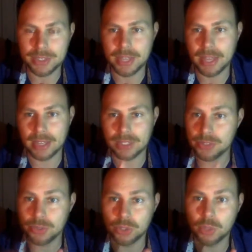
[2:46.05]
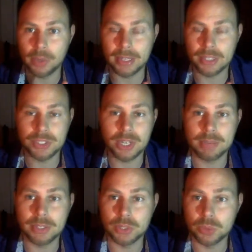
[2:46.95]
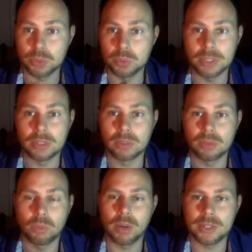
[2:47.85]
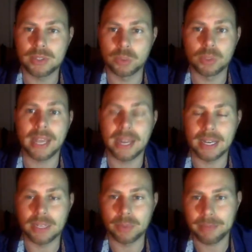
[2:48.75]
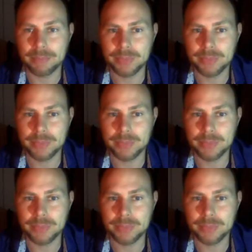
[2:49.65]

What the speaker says: that and just throw away any job that you wouldn't want to work at anyway.